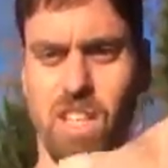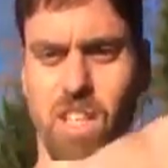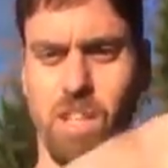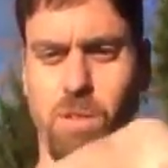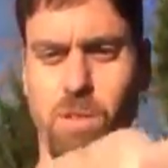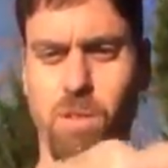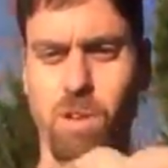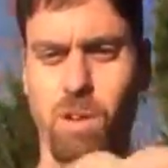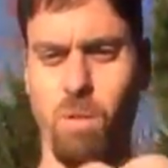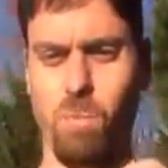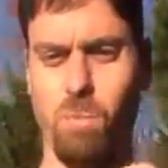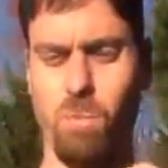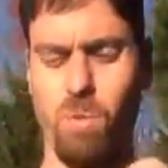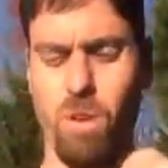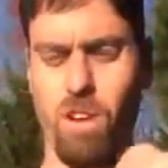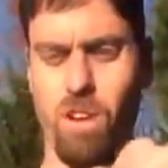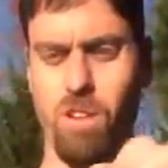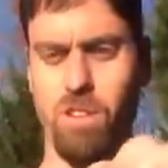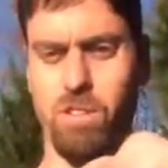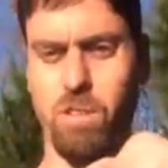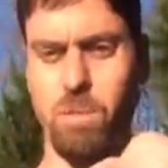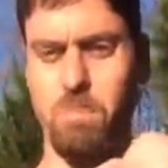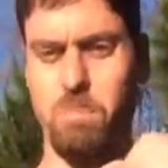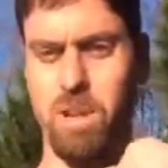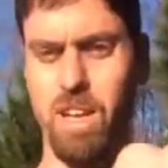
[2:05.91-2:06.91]
You don't want
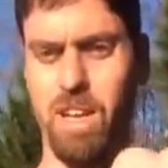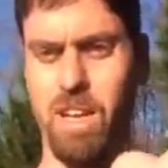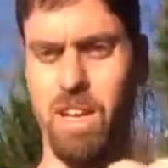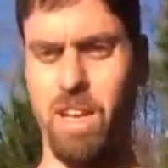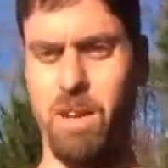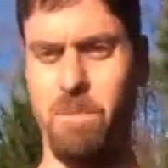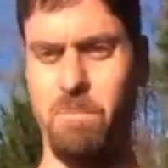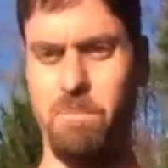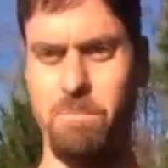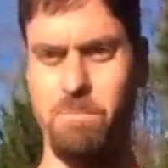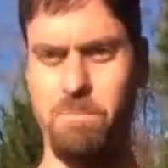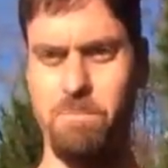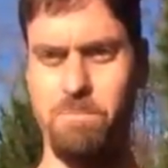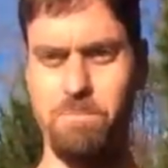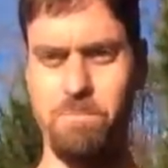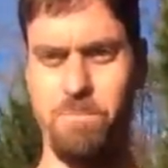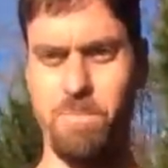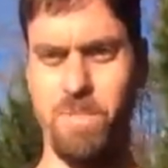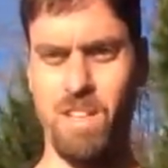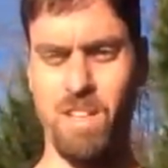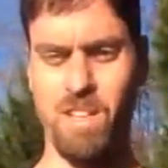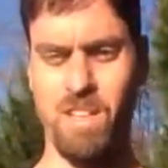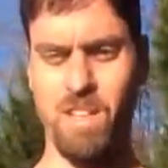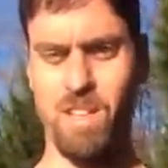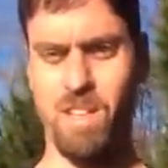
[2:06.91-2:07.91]
it to be
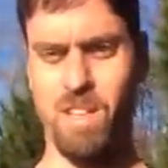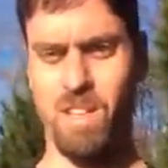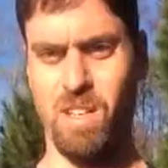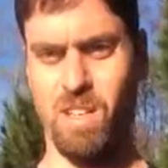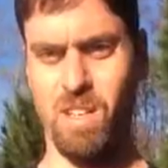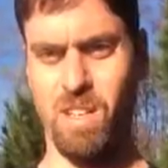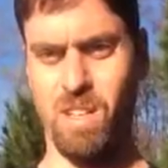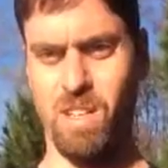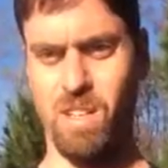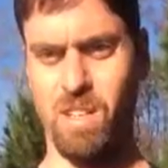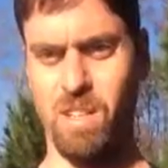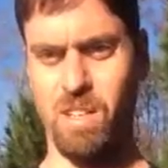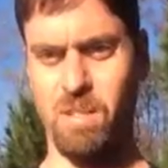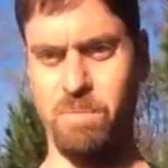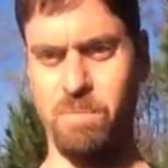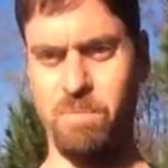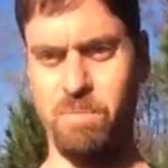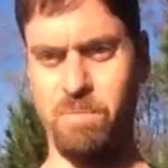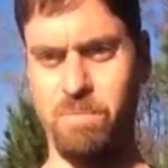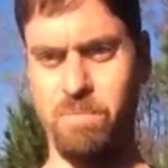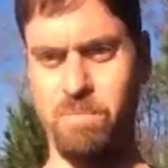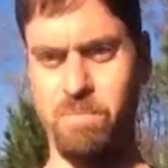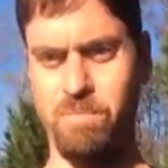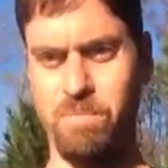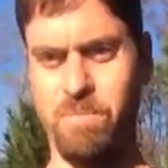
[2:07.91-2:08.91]

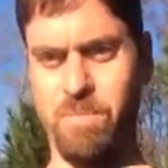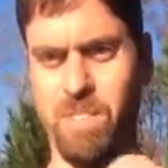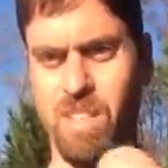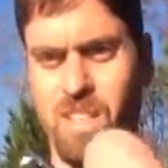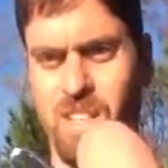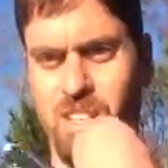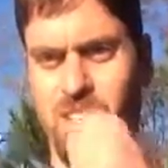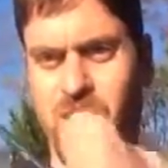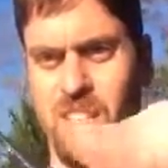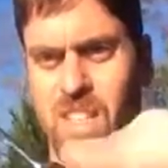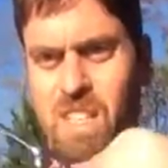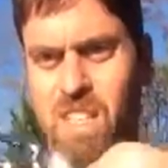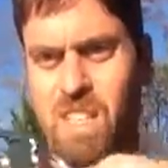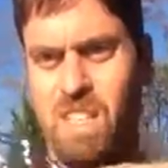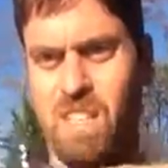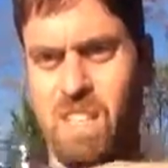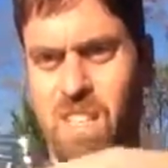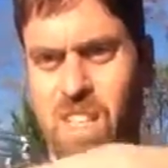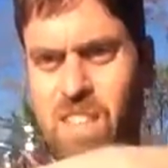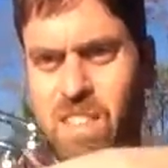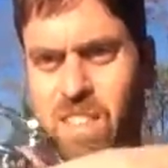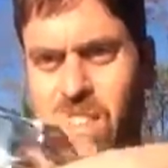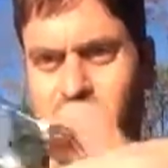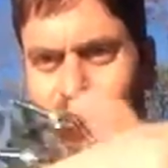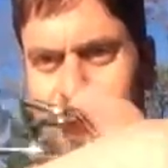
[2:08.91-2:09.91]

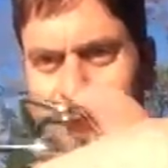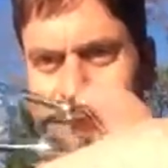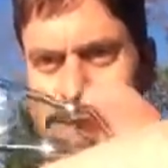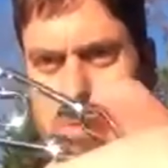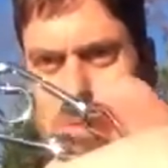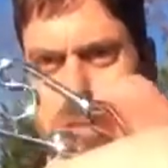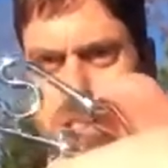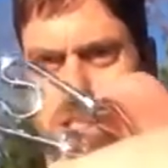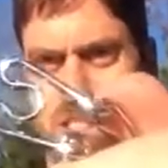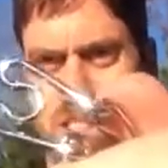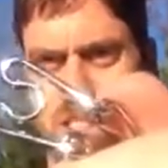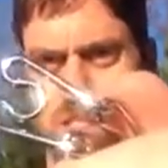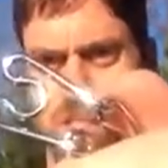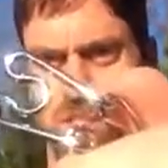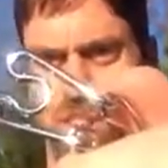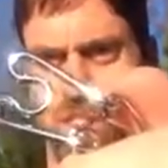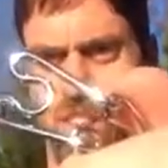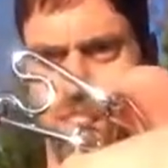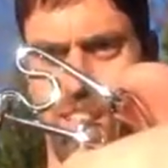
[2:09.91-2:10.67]
like that or whichever.